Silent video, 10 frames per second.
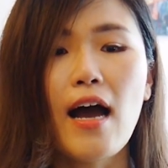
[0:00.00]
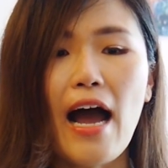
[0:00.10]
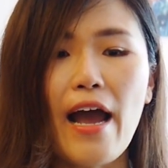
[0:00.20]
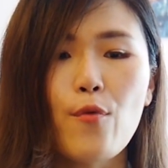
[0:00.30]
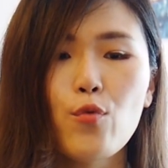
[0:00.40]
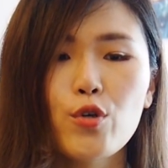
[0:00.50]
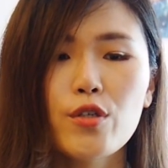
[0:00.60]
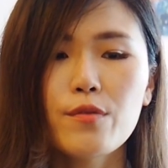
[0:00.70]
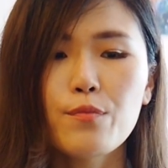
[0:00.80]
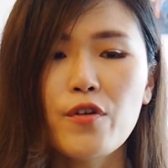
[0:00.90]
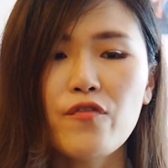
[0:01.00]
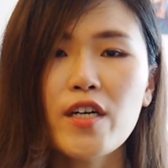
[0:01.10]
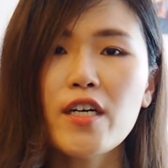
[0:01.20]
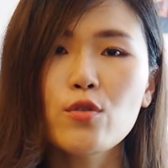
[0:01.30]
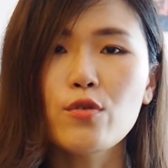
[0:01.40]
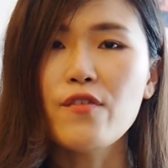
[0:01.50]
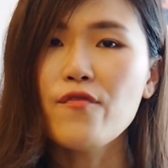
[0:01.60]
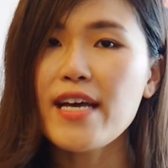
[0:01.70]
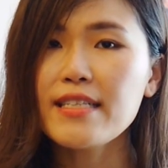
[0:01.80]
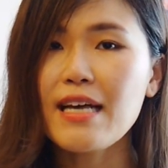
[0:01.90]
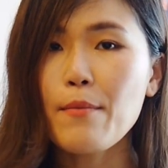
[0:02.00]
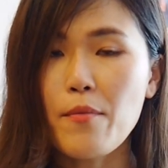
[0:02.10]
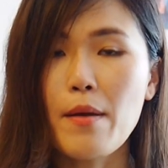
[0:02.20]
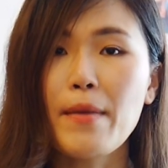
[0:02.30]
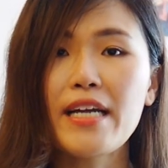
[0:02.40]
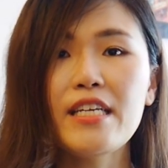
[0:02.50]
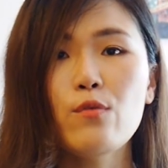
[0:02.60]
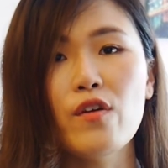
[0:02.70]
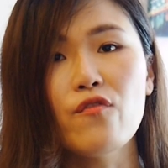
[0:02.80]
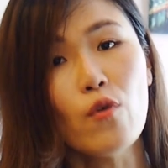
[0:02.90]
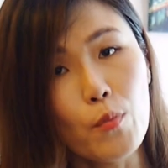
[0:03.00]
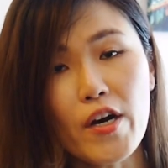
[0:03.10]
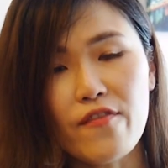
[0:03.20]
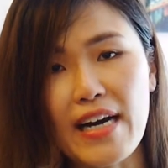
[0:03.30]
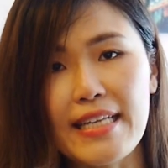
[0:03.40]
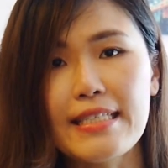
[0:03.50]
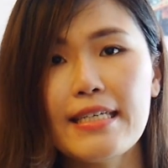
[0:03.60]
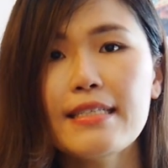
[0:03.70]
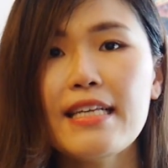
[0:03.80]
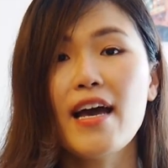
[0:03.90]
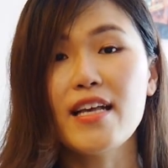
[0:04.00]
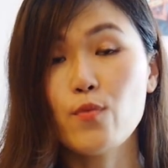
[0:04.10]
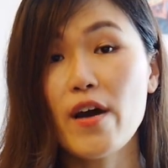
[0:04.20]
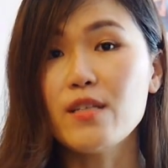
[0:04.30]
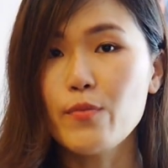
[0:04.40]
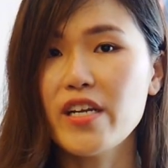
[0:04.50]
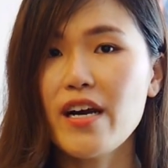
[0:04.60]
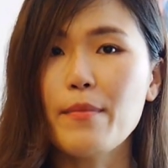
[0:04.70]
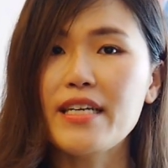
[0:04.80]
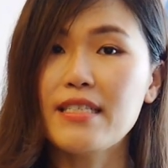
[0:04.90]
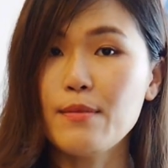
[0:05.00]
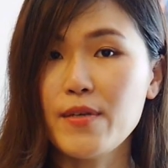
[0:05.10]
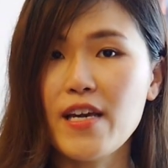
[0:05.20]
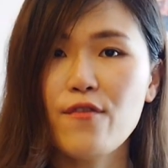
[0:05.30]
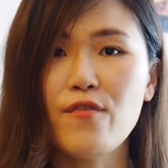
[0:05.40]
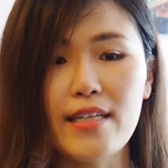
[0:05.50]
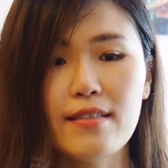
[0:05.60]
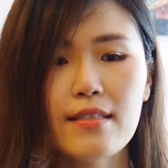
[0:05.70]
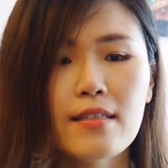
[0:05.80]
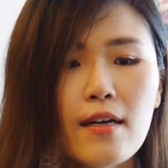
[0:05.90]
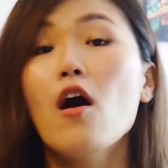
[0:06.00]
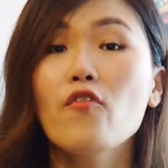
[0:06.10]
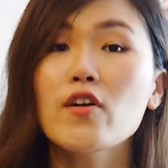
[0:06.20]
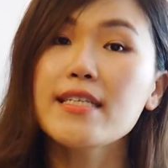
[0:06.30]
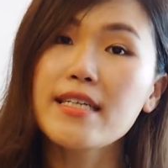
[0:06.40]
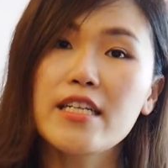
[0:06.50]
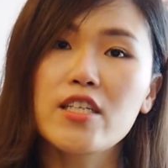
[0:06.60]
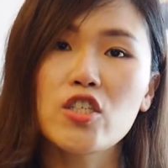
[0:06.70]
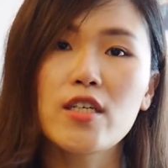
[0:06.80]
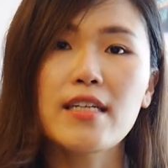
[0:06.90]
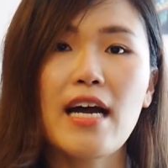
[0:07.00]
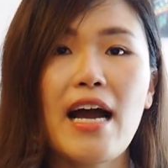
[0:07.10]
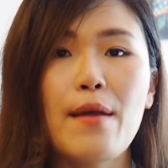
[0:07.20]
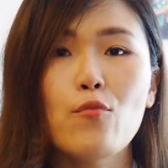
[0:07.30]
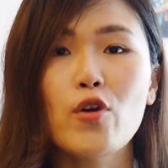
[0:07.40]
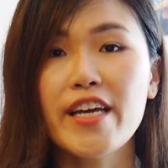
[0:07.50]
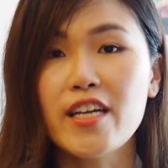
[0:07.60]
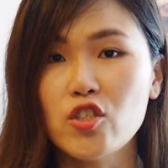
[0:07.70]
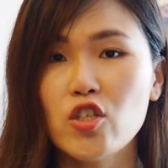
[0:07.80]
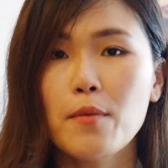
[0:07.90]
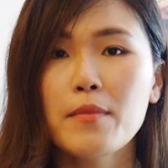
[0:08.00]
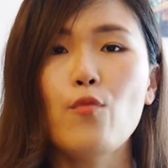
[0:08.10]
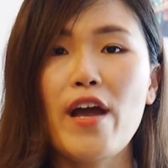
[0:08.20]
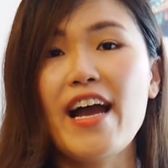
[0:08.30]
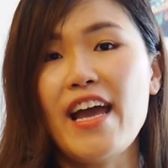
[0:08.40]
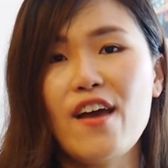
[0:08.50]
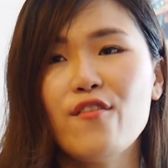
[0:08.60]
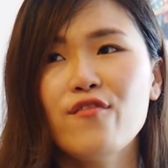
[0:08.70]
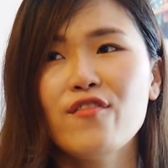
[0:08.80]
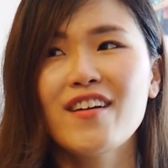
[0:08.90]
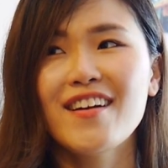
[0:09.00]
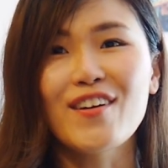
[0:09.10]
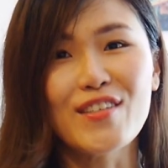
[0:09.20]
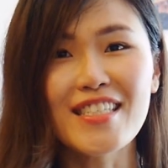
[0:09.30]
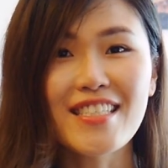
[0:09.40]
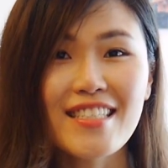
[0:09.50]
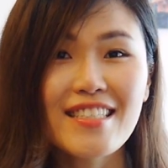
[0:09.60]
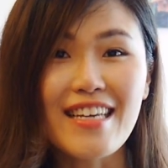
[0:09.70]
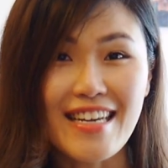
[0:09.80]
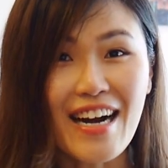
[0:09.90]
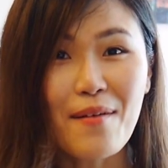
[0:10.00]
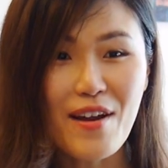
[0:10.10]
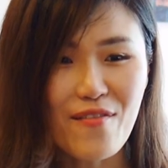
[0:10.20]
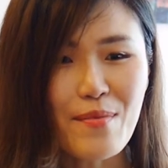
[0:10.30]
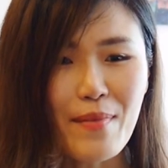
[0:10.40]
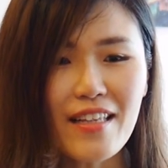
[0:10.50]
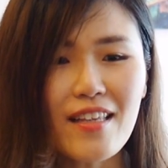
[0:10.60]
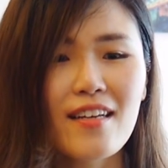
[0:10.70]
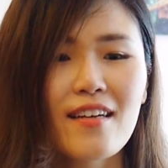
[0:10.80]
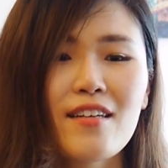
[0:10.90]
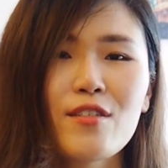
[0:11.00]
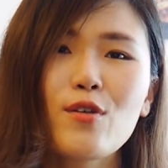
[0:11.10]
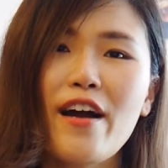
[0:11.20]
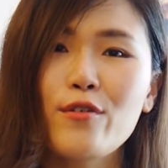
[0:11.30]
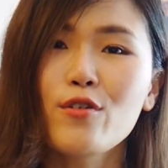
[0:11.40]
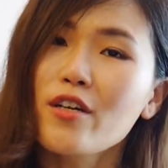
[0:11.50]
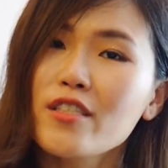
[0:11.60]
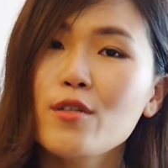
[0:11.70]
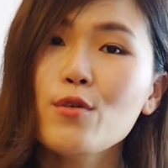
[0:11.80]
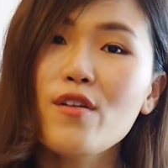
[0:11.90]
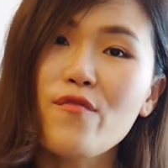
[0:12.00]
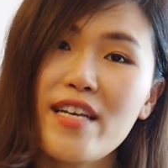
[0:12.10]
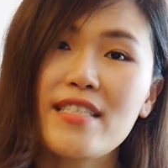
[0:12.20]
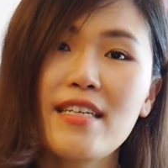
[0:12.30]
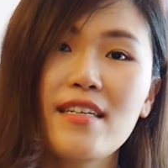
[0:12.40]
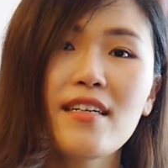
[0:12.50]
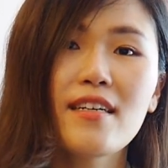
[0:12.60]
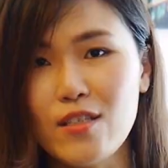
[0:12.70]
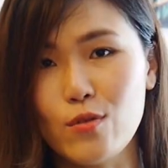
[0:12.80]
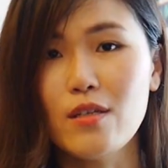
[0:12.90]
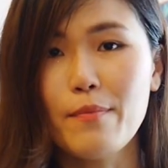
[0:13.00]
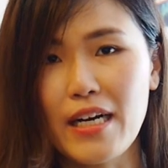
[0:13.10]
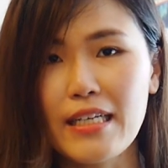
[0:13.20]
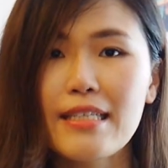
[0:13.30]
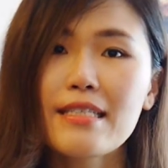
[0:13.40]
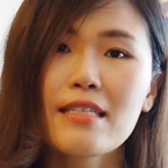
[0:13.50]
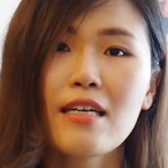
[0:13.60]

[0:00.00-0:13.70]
I would prefer to invest some of my money with Robo-advisors as well as building up my CPF funds. Of course, in addition, I'm working at a job where I have consistent income every month, so I could continue investing into the markets